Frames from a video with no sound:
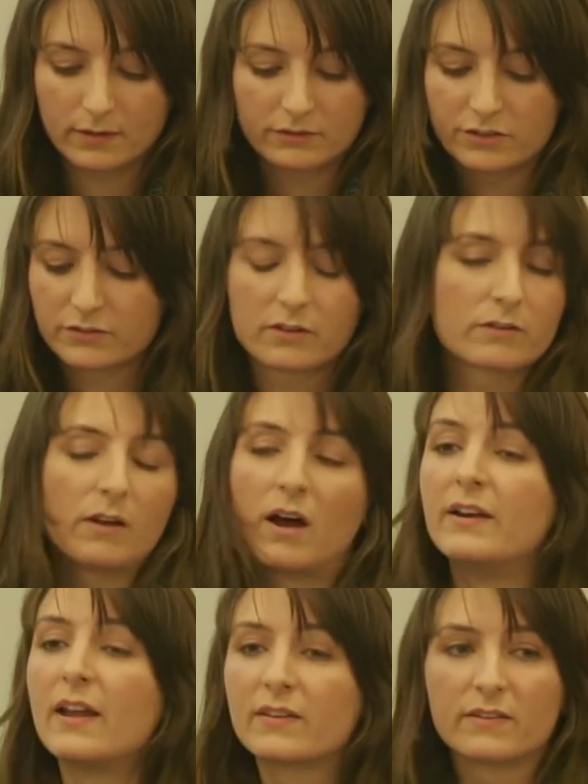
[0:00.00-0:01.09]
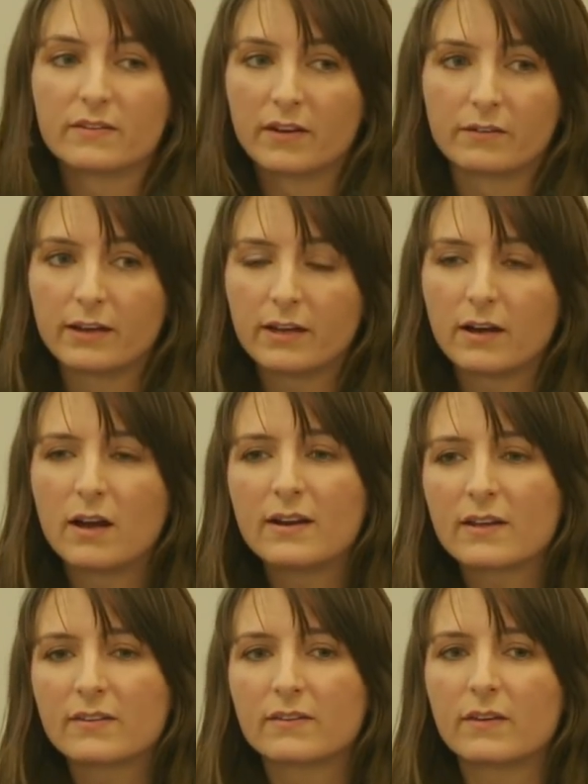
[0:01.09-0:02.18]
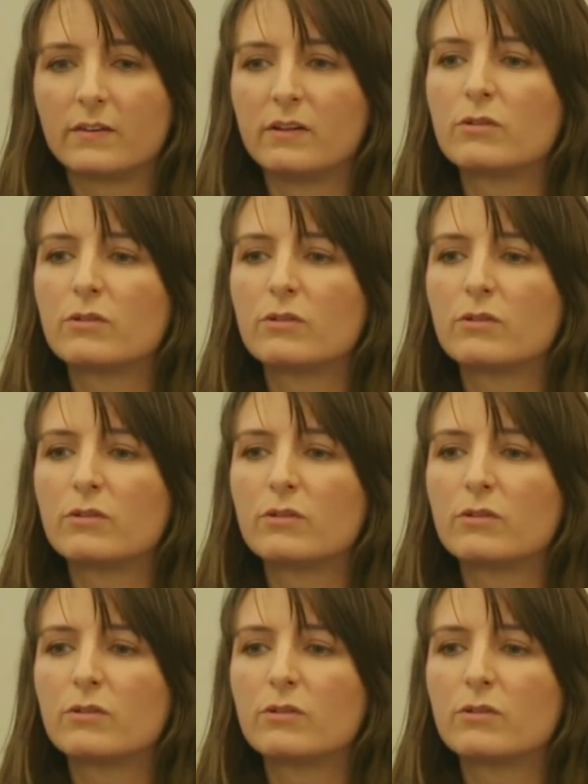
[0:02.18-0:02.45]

just unnecessary,